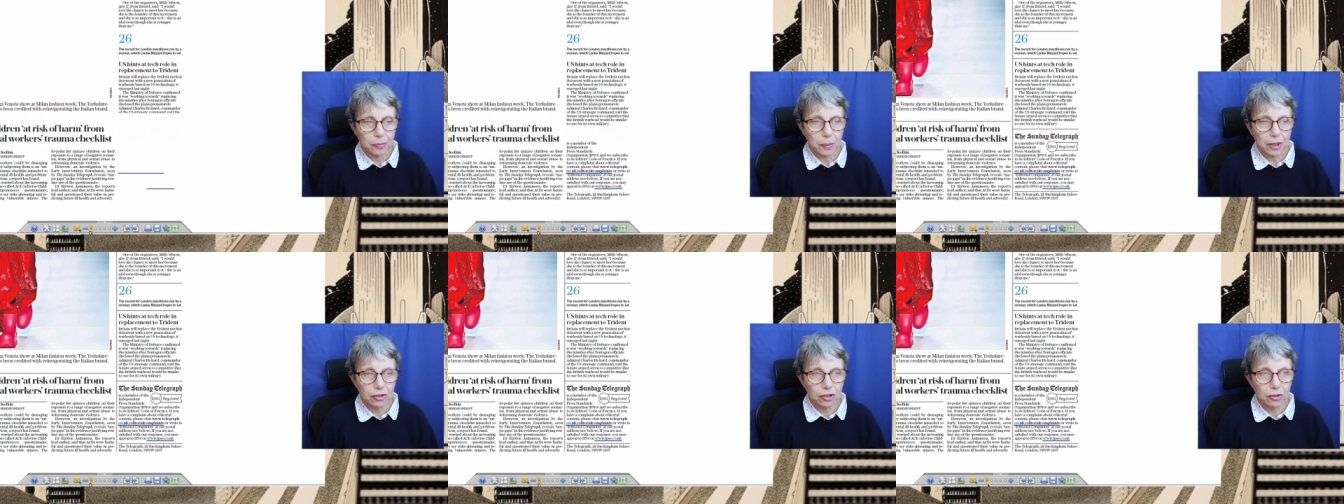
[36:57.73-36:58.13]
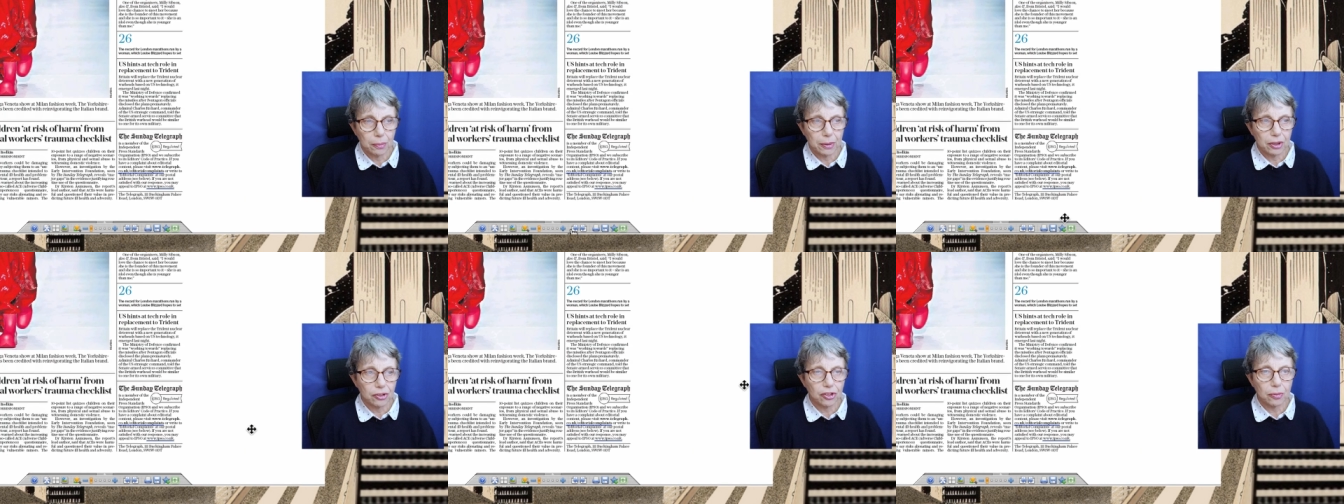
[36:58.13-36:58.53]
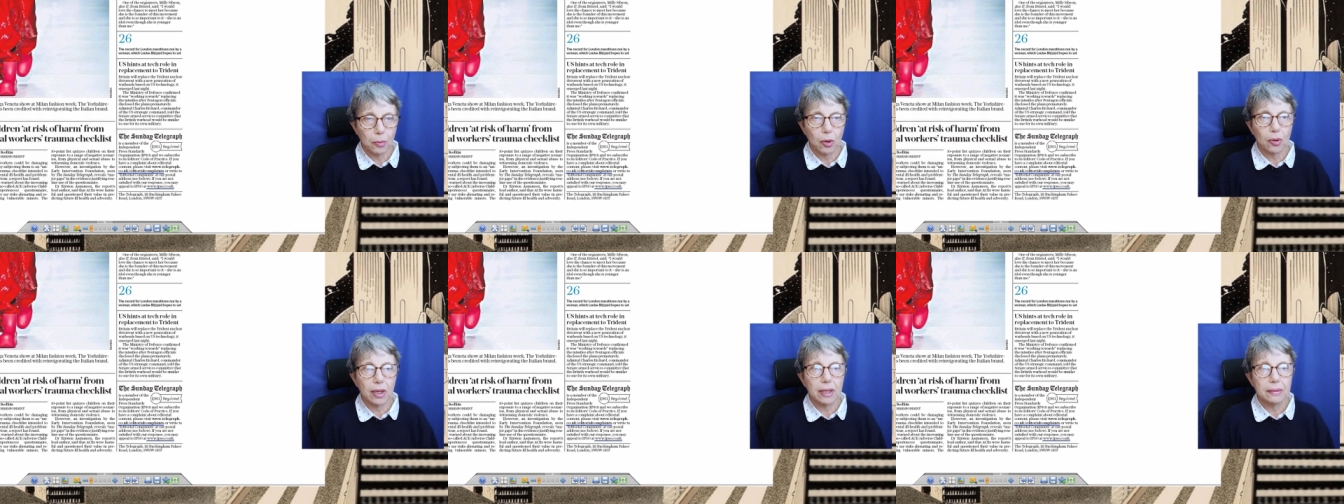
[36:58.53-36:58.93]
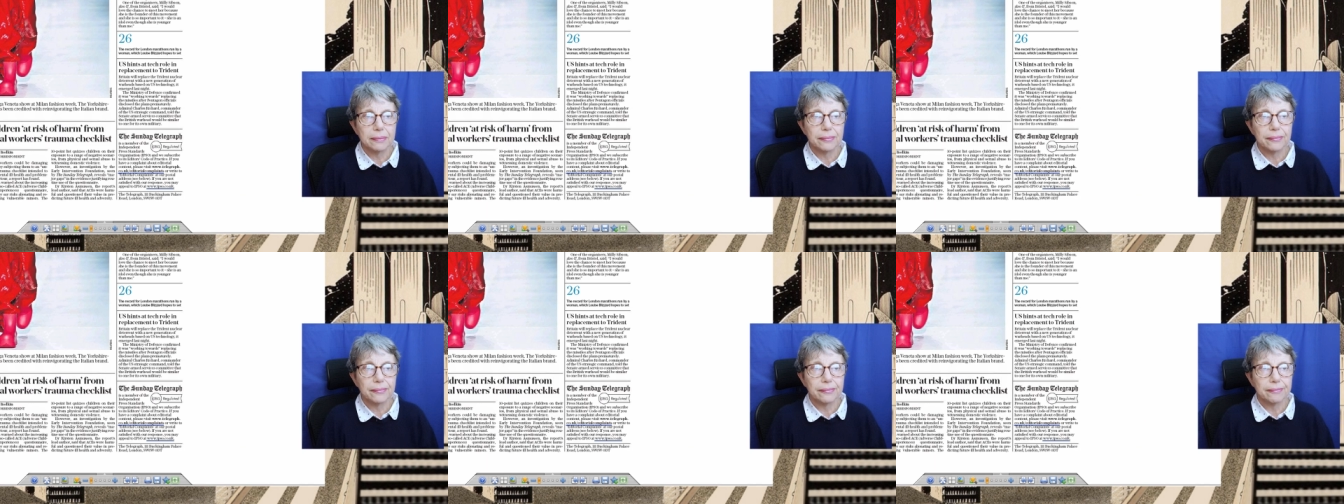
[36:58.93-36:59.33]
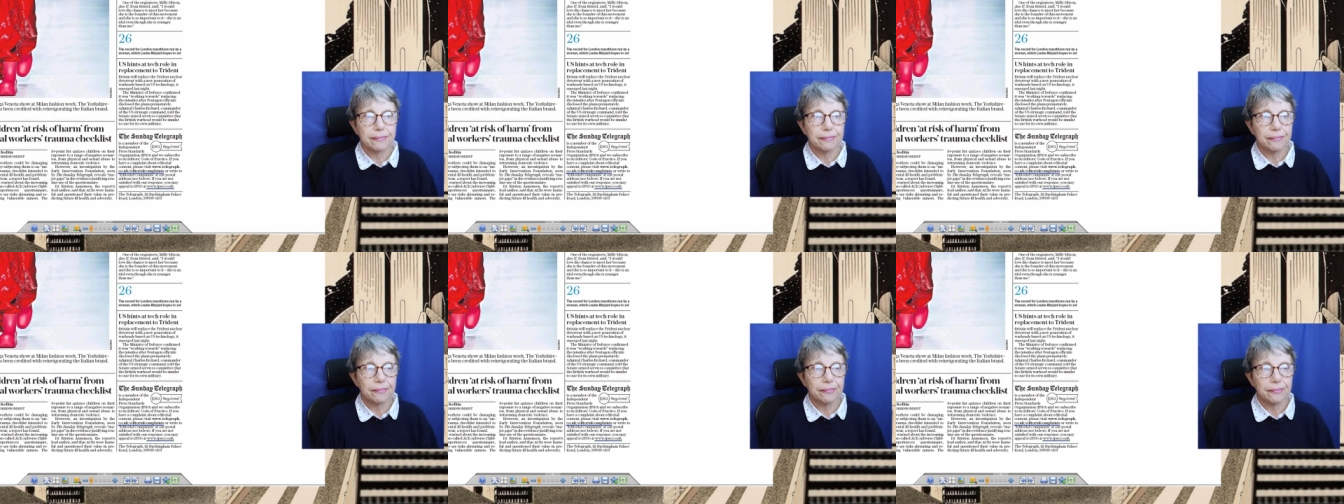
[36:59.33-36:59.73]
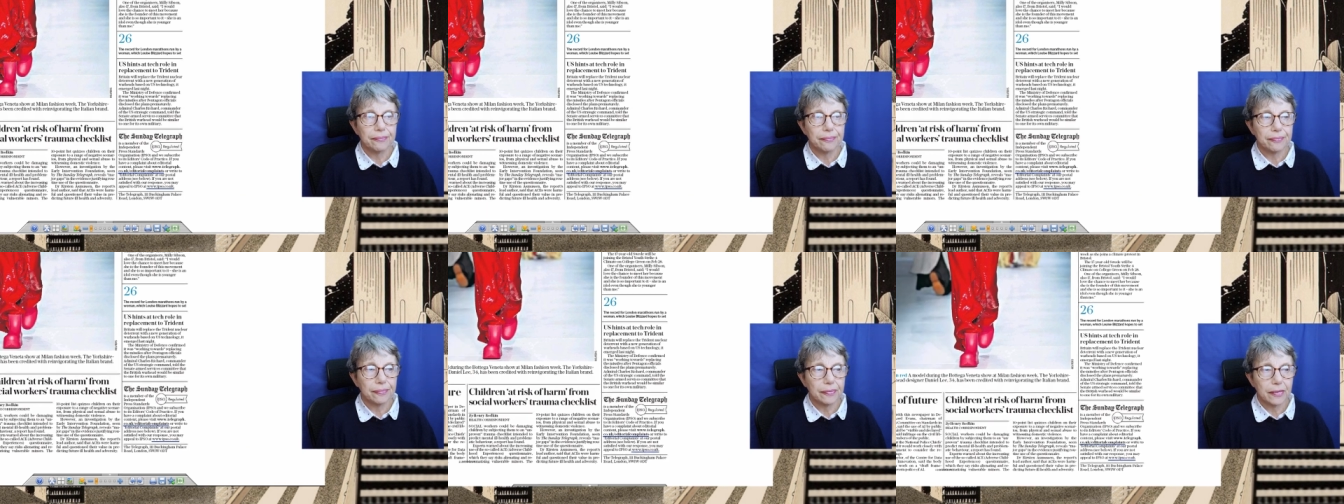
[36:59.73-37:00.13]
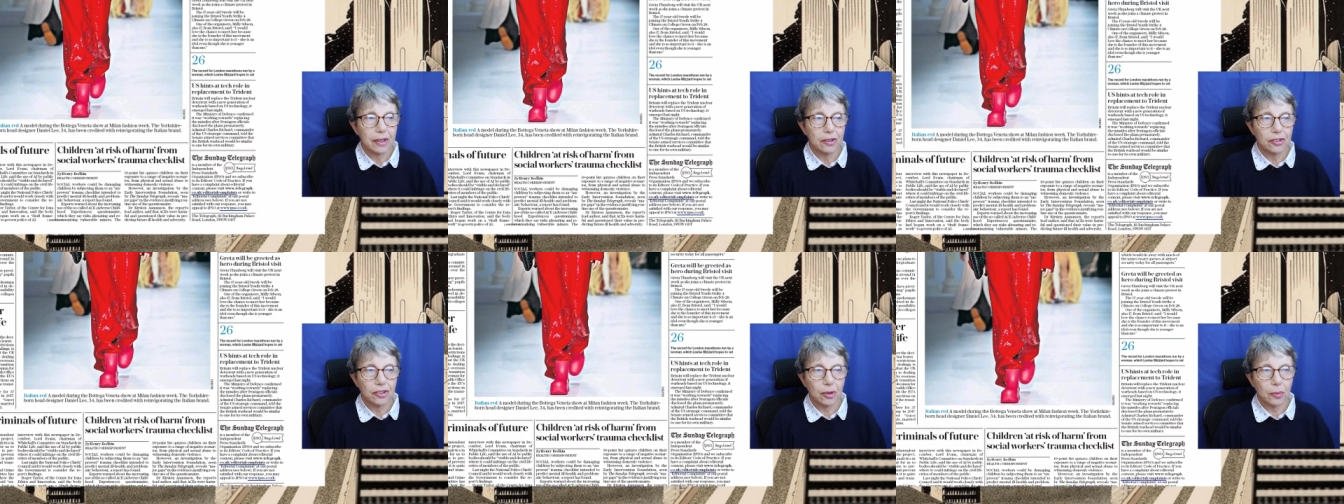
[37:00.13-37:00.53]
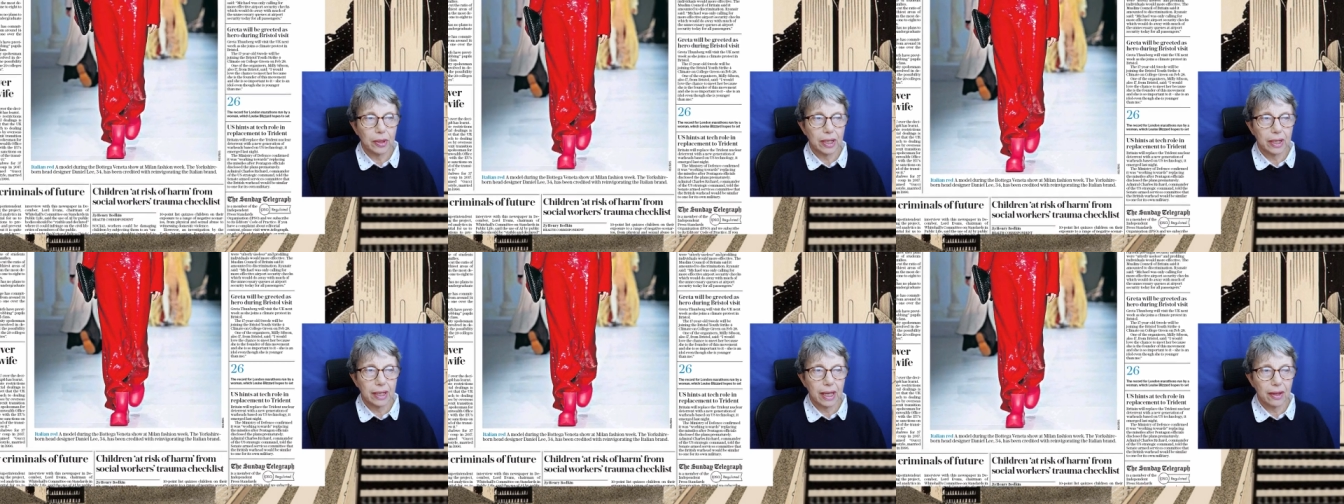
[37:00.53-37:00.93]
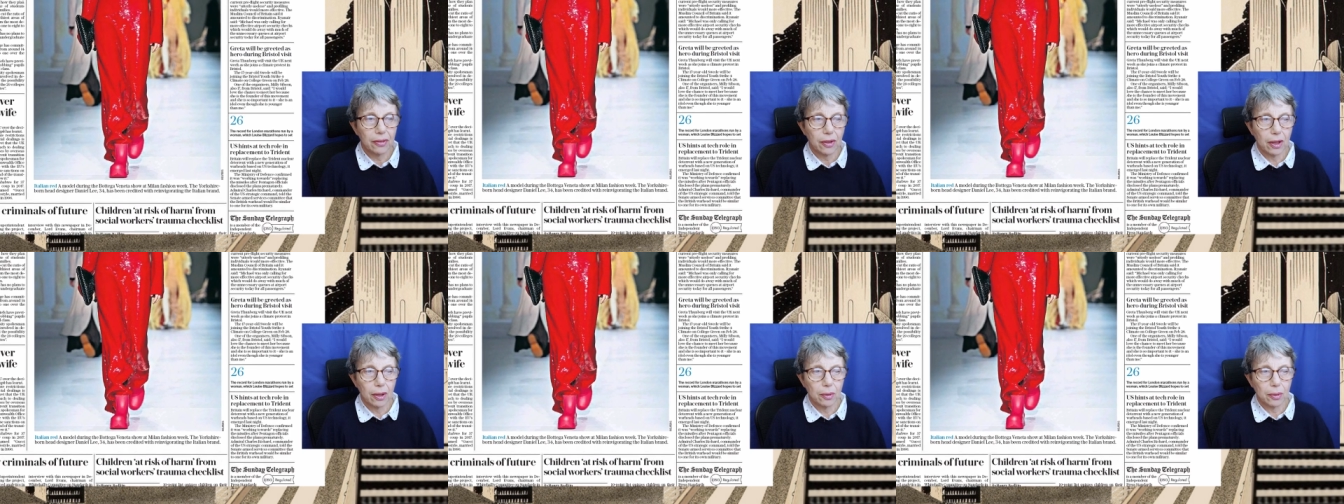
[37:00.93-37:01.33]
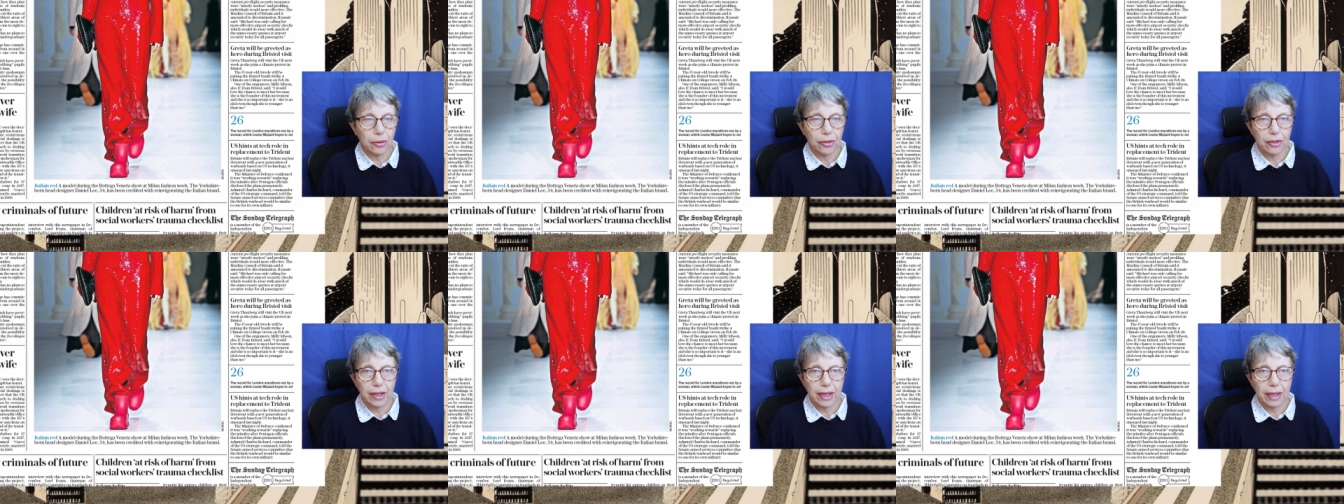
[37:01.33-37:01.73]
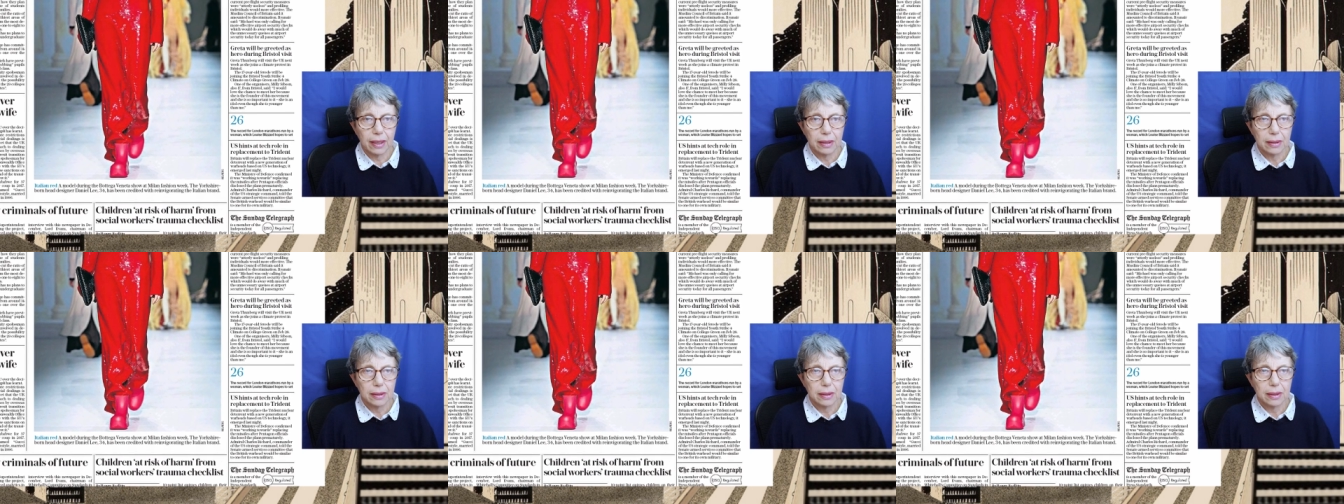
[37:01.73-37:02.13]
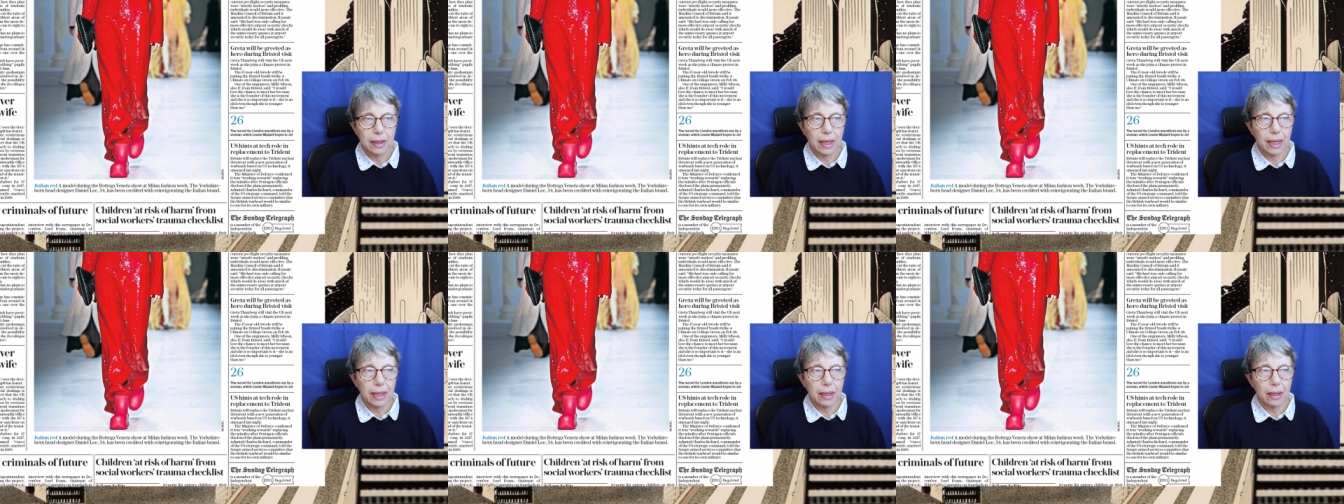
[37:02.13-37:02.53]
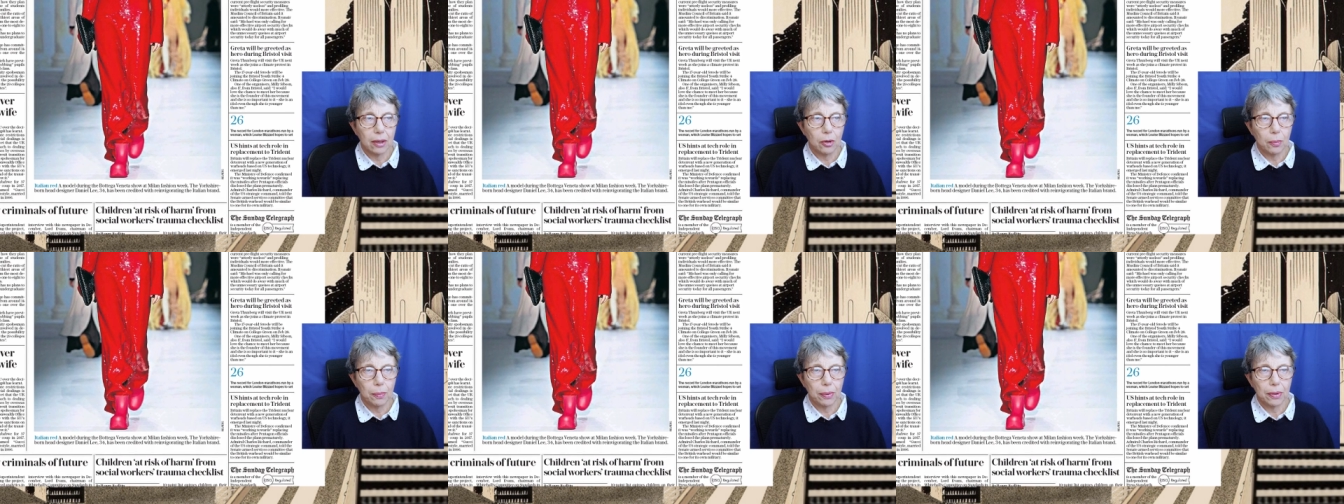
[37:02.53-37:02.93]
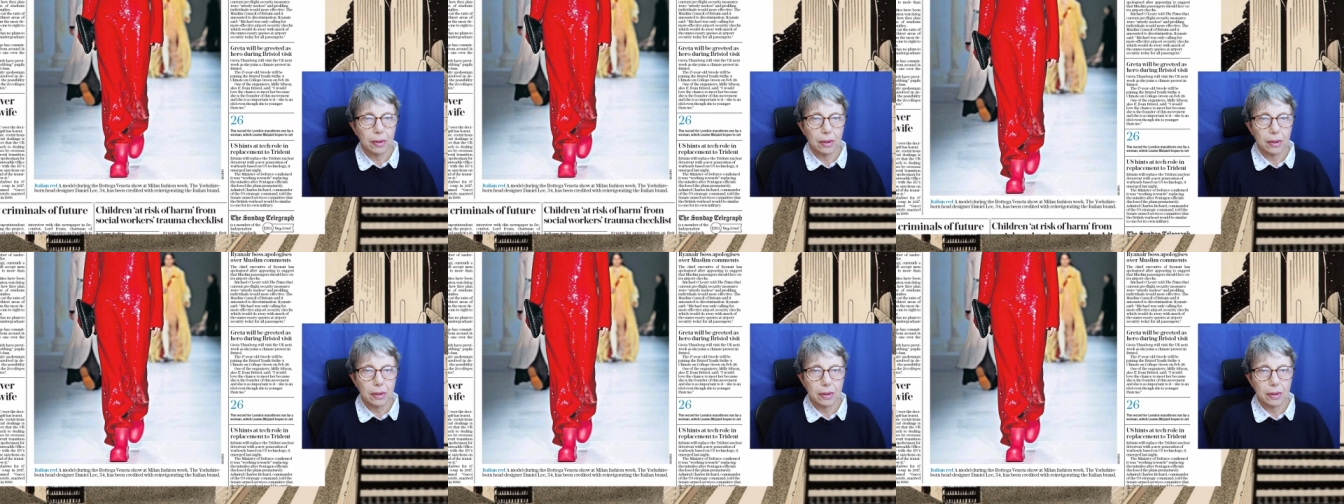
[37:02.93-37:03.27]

this picture a bit smaller so we can get the whole thing, I hope.